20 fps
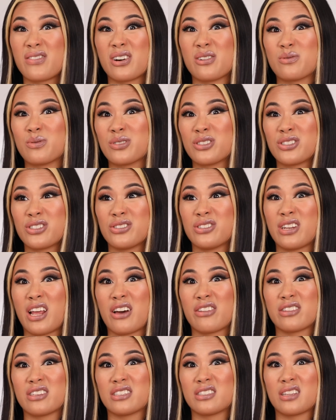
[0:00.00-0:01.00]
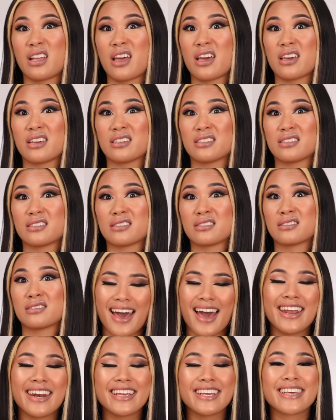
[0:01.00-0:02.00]
I want to now these days.
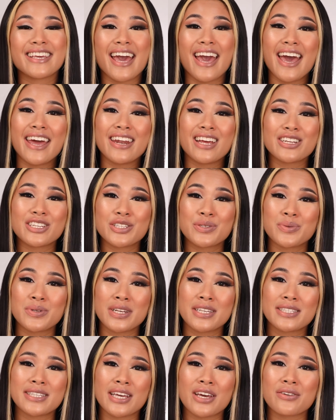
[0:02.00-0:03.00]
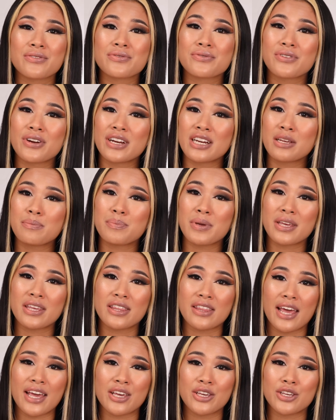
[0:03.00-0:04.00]
And again, I just want to say a really
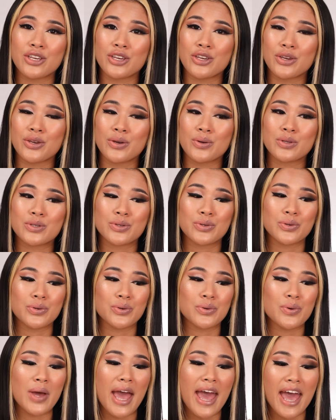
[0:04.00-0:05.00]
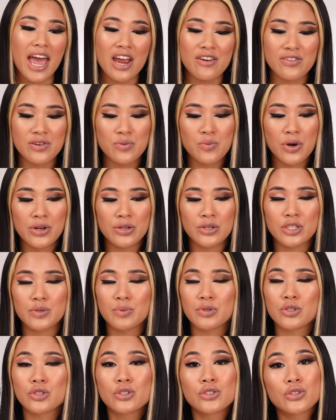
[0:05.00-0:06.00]
big thank you to everyone who's
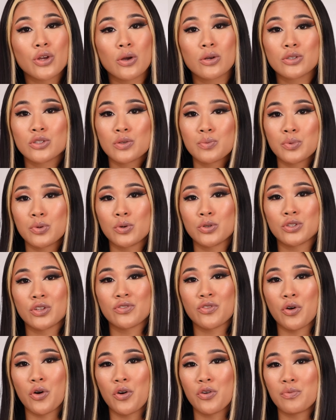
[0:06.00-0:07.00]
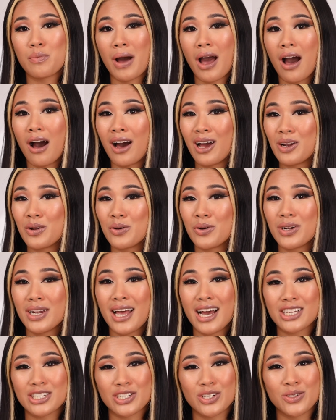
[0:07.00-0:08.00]
been so supportive of my Eylure
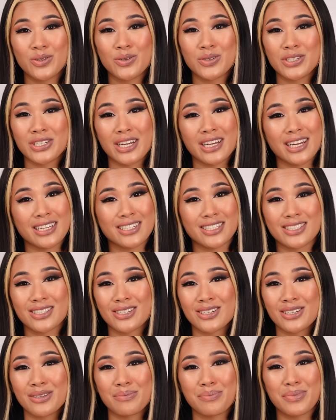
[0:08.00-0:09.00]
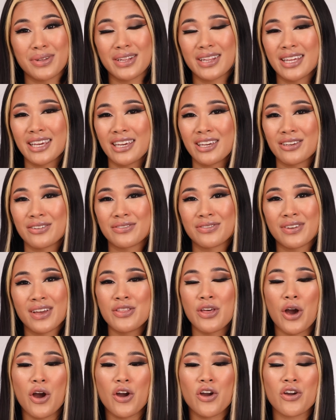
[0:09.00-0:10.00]
lash launch. Like, I just couldn't believe
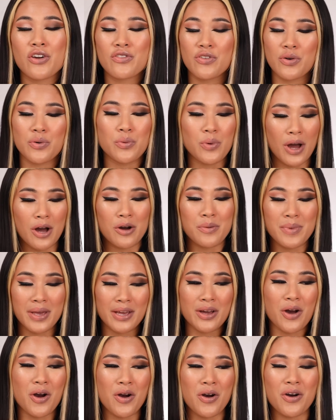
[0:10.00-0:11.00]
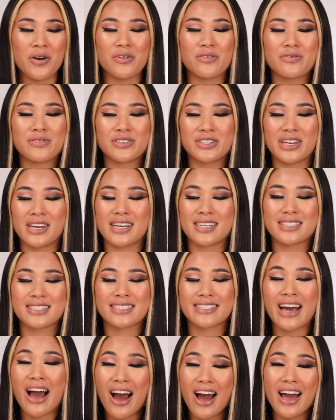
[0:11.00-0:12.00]
the overwhelming of
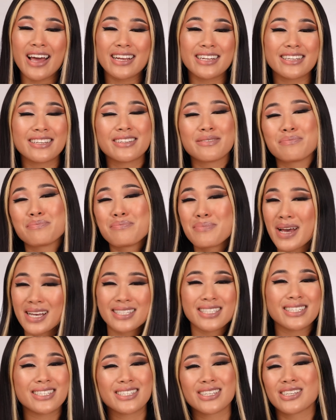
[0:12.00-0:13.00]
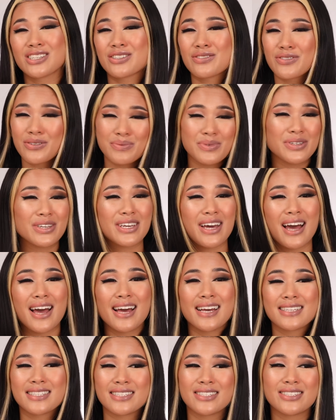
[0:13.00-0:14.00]
just kind messages from you
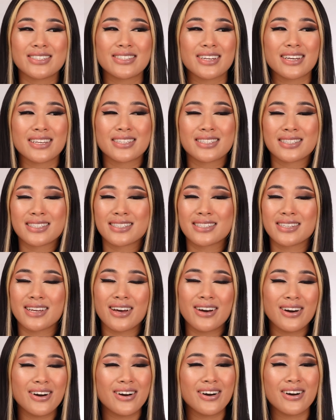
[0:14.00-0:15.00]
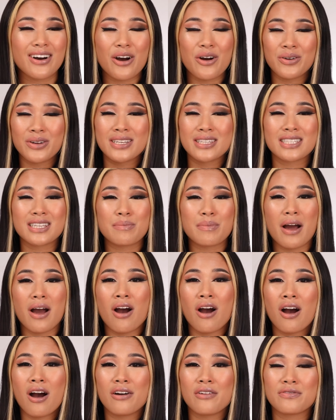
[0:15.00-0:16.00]
guys, and just, oh, honestly, my
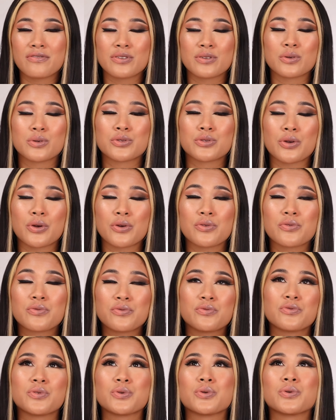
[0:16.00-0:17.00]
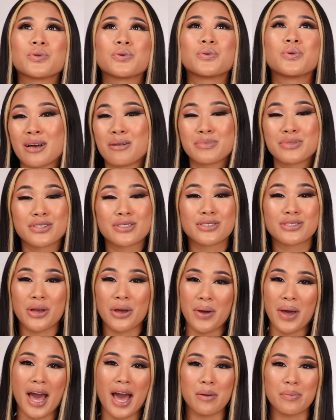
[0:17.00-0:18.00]
heart feels so full. I'm just
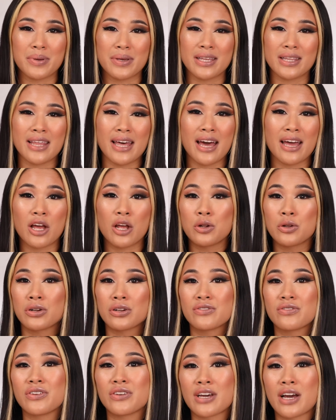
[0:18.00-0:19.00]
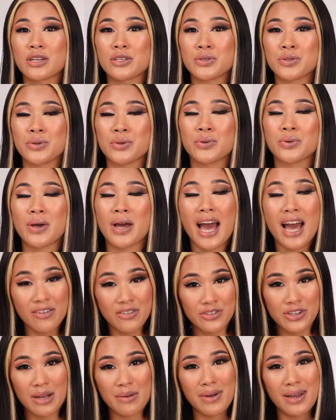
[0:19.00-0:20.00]
so happy that a lot of you guys who
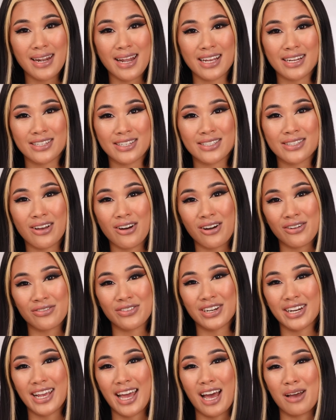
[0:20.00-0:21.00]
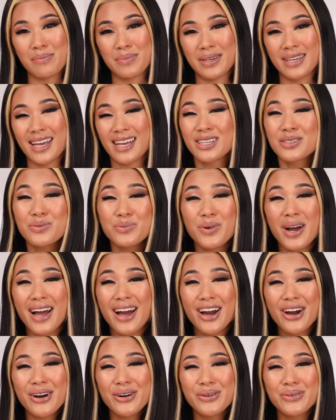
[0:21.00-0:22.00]
have tried my lashes are really happy as
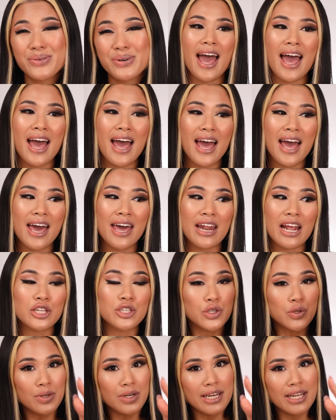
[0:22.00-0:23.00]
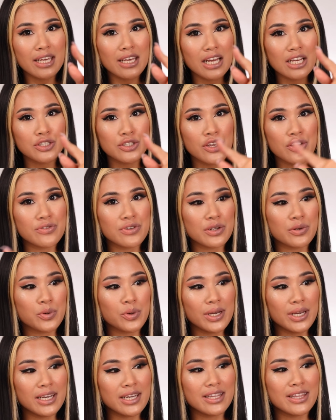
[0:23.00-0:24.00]
well. And I do want to let you guys know real
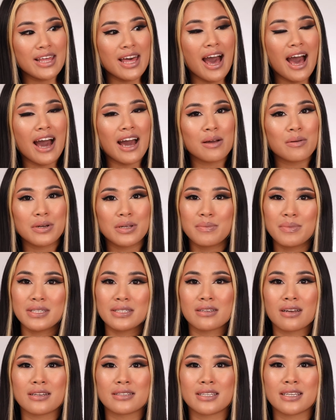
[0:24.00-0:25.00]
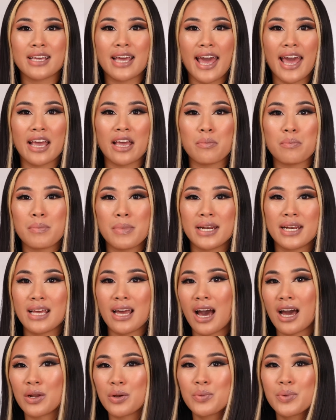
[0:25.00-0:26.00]
quick that I'm going to be starting a mini
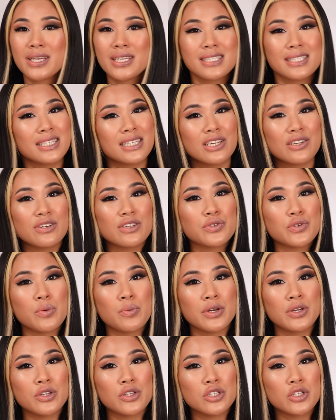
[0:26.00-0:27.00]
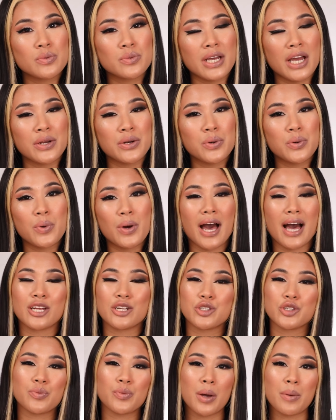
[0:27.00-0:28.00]
Halloween series on my YouTube channel where I
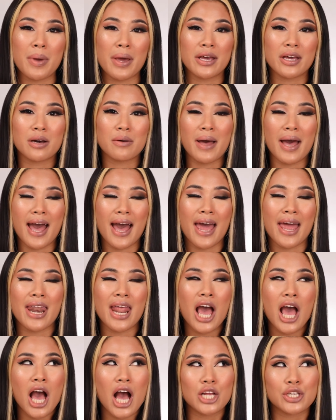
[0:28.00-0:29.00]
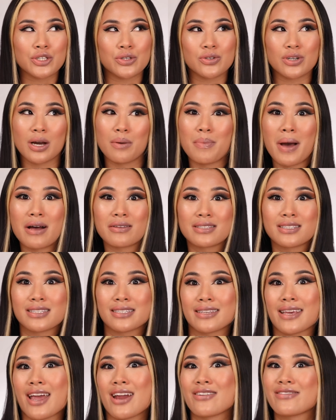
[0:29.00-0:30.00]
do my makeup and talk about
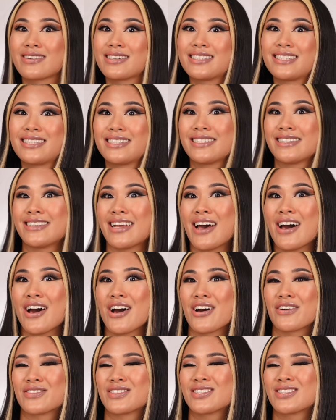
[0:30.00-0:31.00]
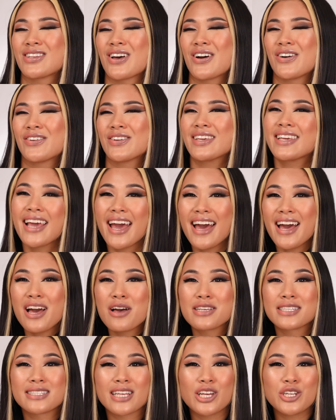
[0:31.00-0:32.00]
scary stuff. So
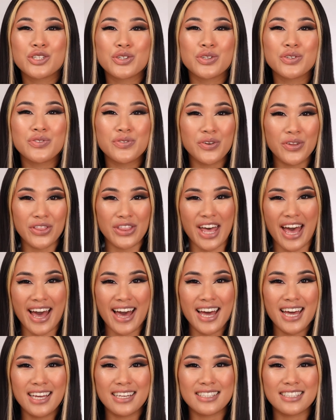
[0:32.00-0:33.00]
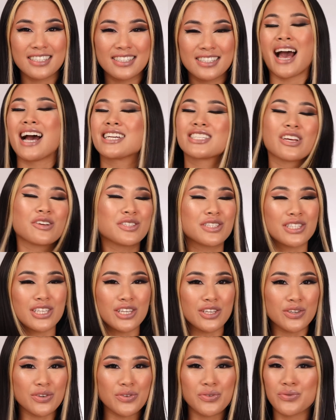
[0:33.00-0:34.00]
yeah, stay tuned for that. I shall
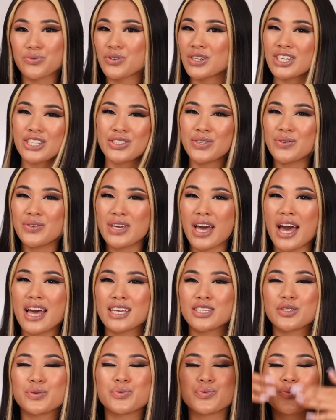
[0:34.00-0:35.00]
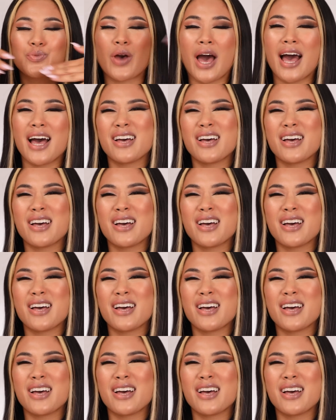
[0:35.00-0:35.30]
see you really soon, guys. Mwah.